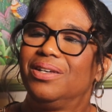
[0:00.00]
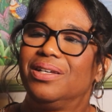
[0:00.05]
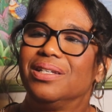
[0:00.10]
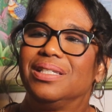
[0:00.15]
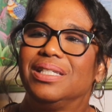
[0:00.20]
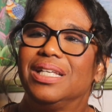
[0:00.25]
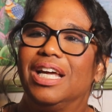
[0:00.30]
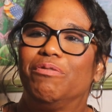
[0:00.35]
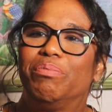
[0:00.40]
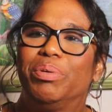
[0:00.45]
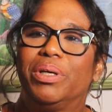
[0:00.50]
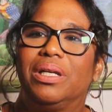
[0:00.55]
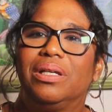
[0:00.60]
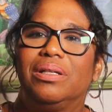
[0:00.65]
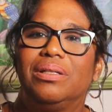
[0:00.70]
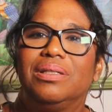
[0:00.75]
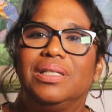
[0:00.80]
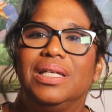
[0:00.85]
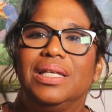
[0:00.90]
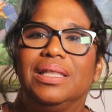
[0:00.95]
you can see I put a
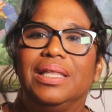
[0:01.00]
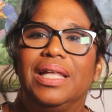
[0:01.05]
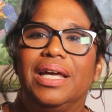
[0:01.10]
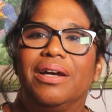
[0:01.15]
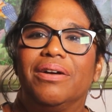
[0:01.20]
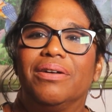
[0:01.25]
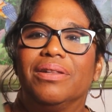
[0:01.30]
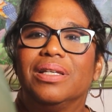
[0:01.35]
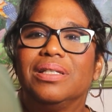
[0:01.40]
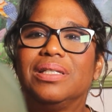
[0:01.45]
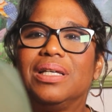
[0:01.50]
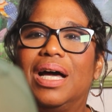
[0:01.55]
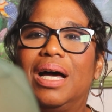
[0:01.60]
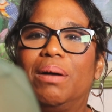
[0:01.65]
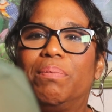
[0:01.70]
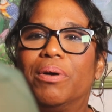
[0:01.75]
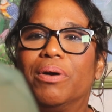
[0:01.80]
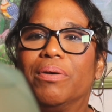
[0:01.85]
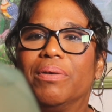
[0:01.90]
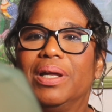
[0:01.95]
little dent there in the
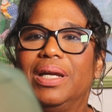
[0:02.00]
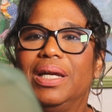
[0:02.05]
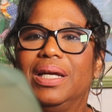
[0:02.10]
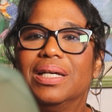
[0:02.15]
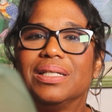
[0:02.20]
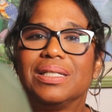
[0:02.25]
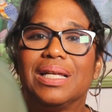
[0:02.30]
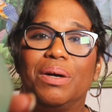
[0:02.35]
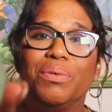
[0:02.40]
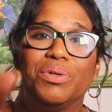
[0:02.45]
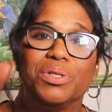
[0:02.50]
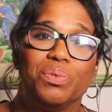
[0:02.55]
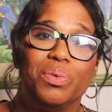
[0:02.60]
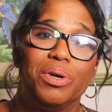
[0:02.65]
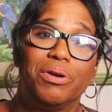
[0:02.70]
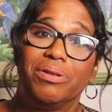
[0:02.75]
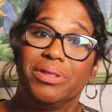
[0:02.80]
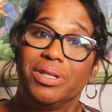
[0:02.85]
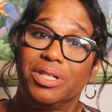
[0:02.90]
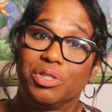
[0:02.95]
top already because I was
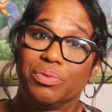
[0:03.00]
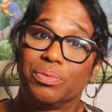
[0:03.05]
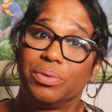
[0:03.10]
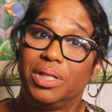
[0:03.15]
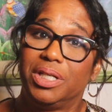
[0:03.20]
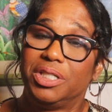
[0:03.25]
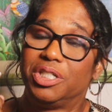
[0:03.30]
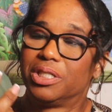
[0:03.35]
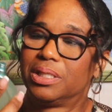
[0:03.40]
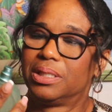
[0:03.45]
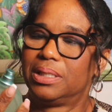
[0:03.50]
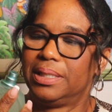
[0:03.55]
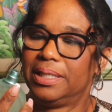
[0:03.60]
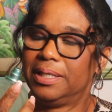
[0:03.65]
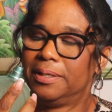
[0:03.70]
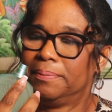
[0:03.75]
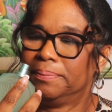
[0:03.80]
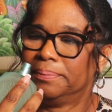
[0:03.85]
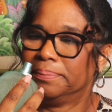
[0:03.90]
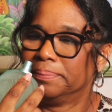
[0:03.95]
wearing this religiously.